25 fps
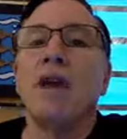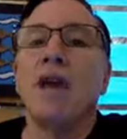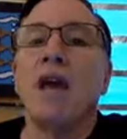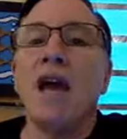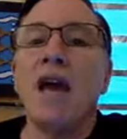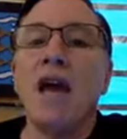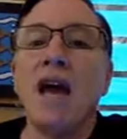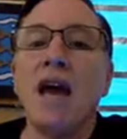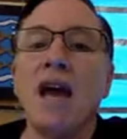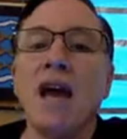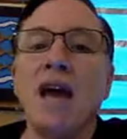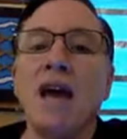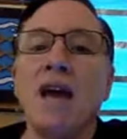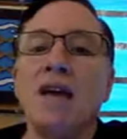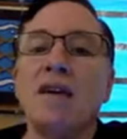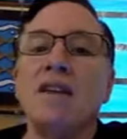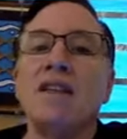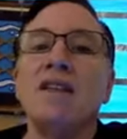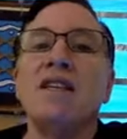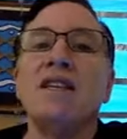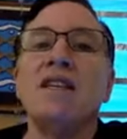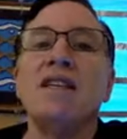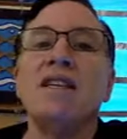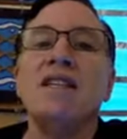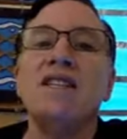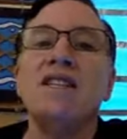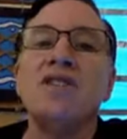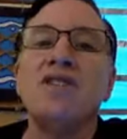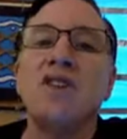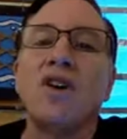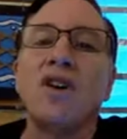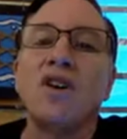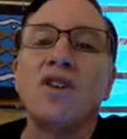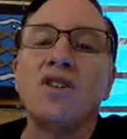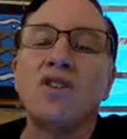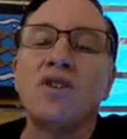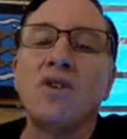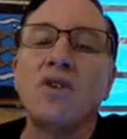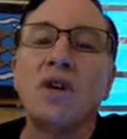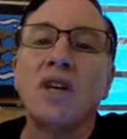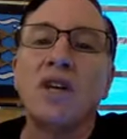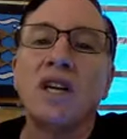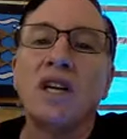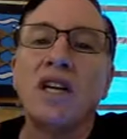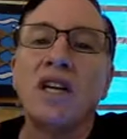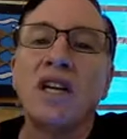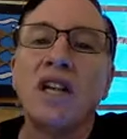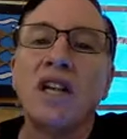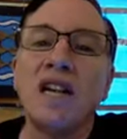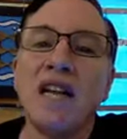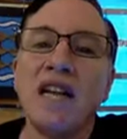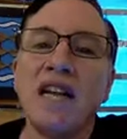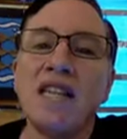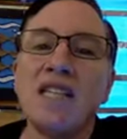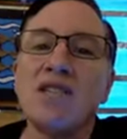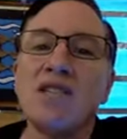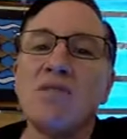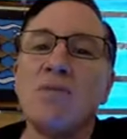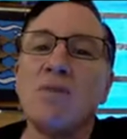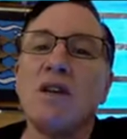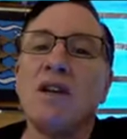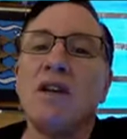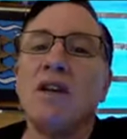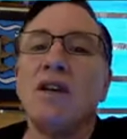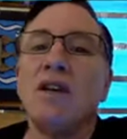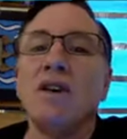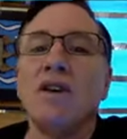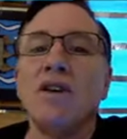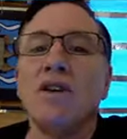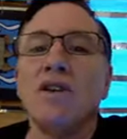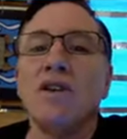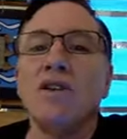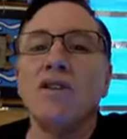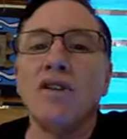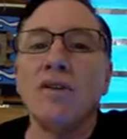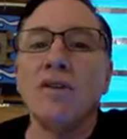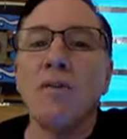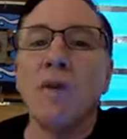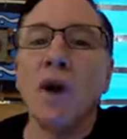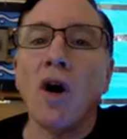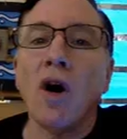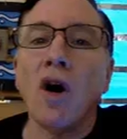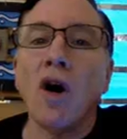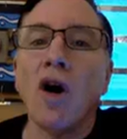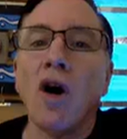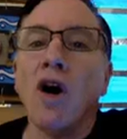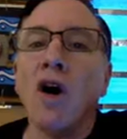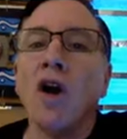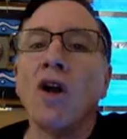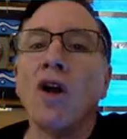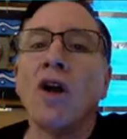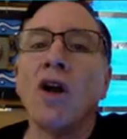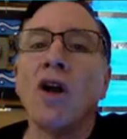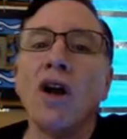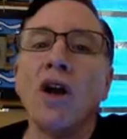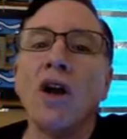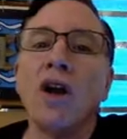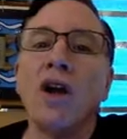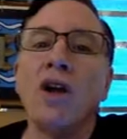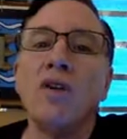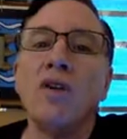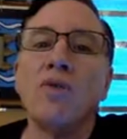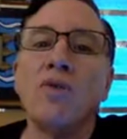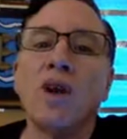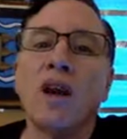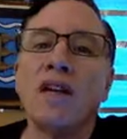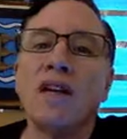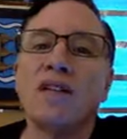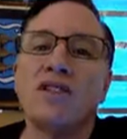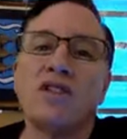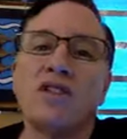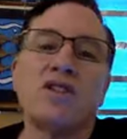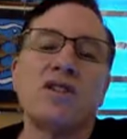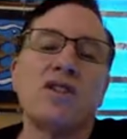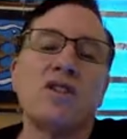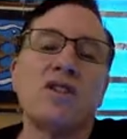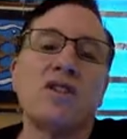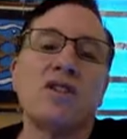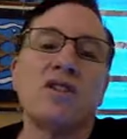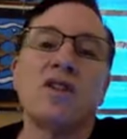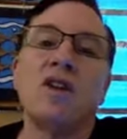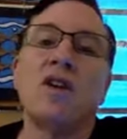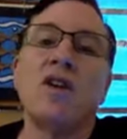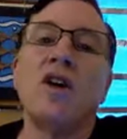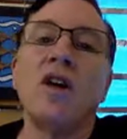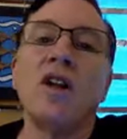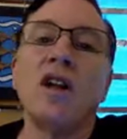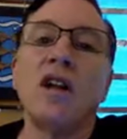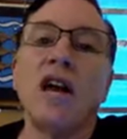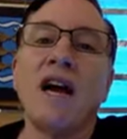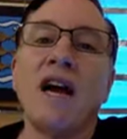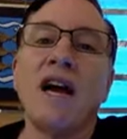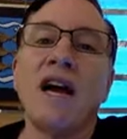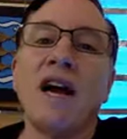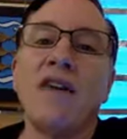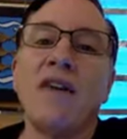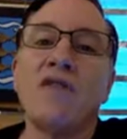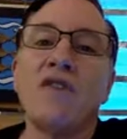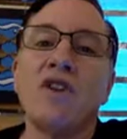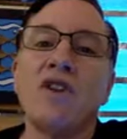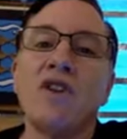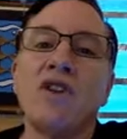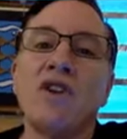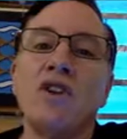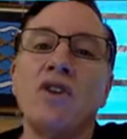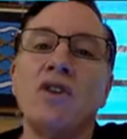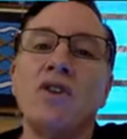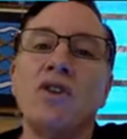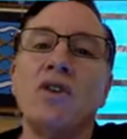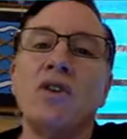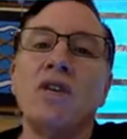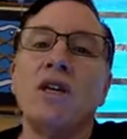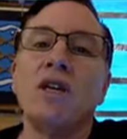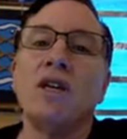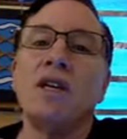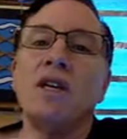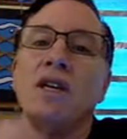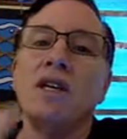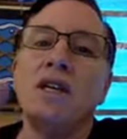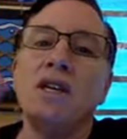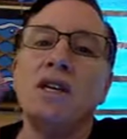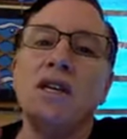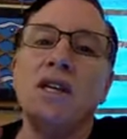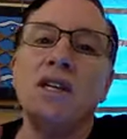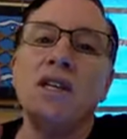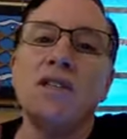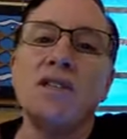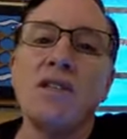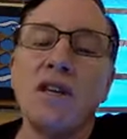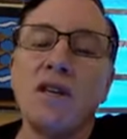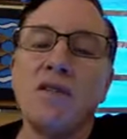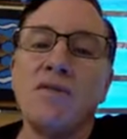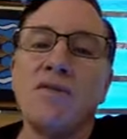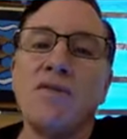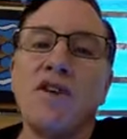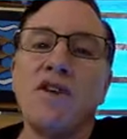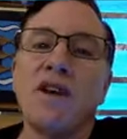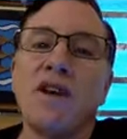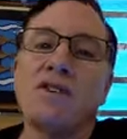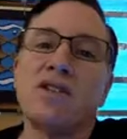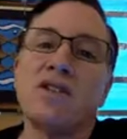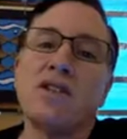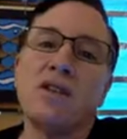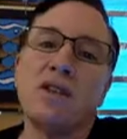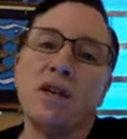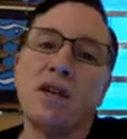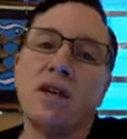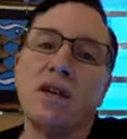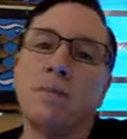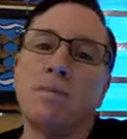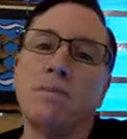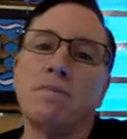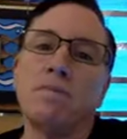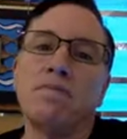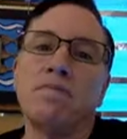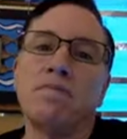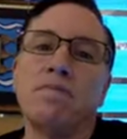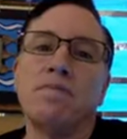And he's also going to cleanse me from all unrighteousness. And all I have to do is confess to him.